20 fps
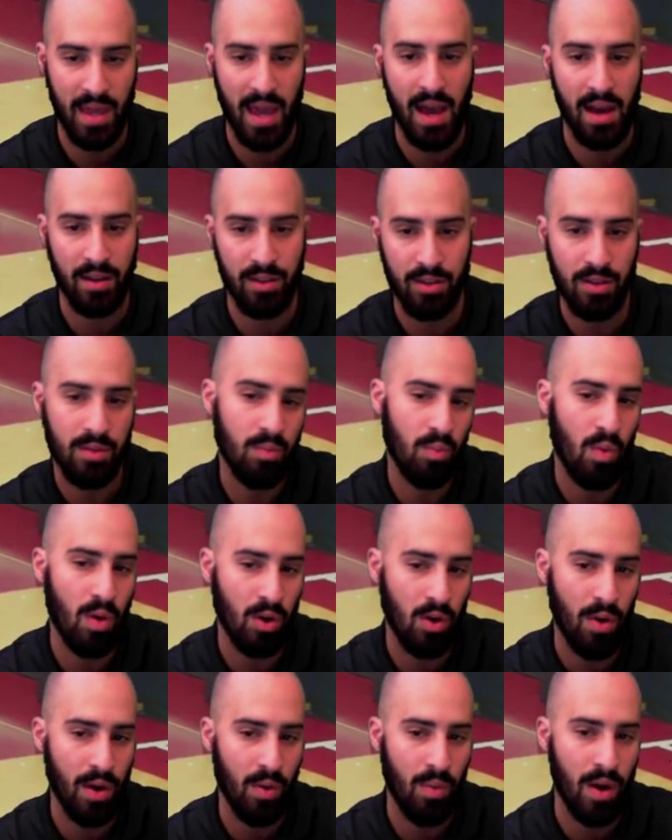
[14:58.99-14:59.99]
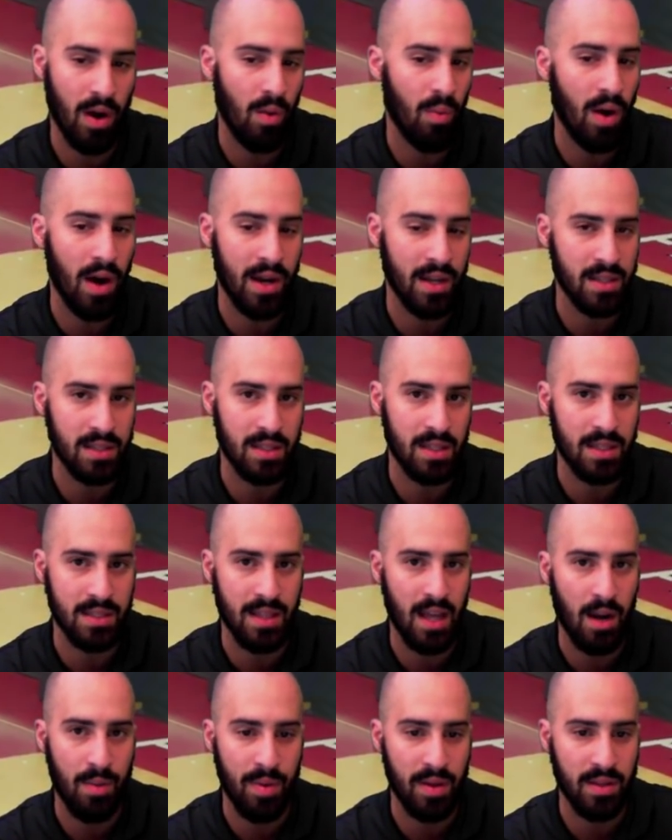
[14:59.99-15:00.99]
yeah, going one-on-one
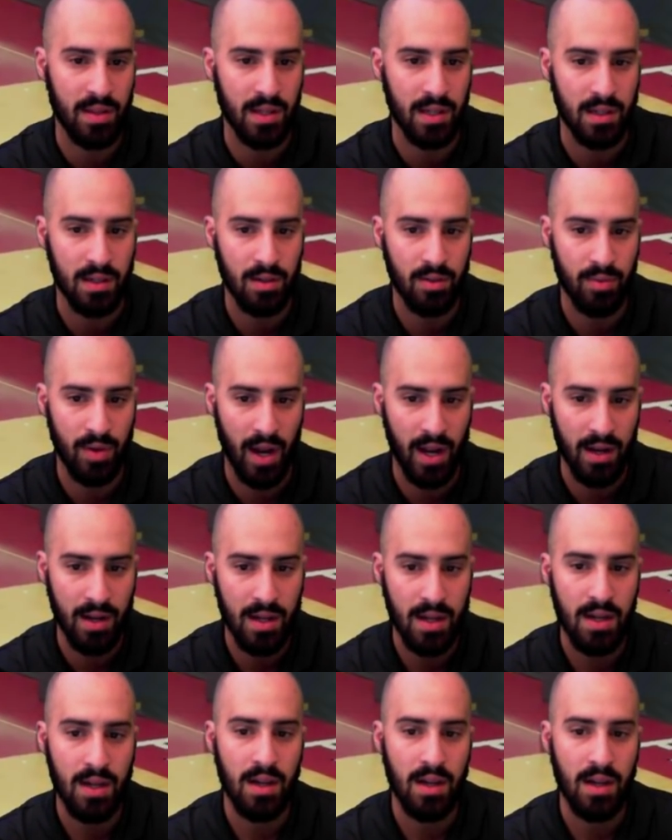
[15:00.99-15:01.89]
is not a big deal, right?